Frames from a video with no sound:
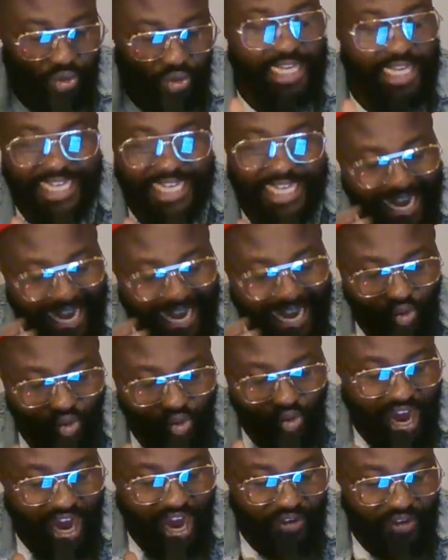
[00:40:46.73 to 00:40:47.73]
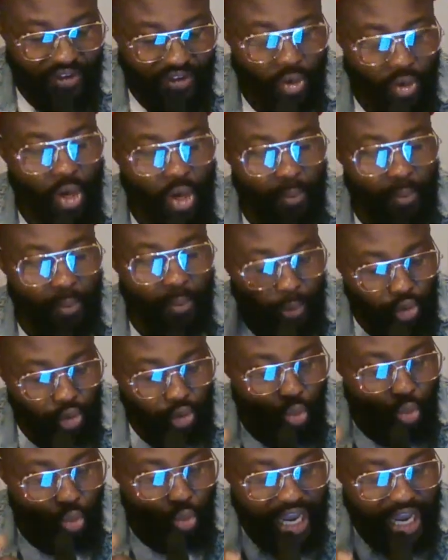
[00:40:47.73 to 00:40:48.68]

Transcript: They has no avenue. But we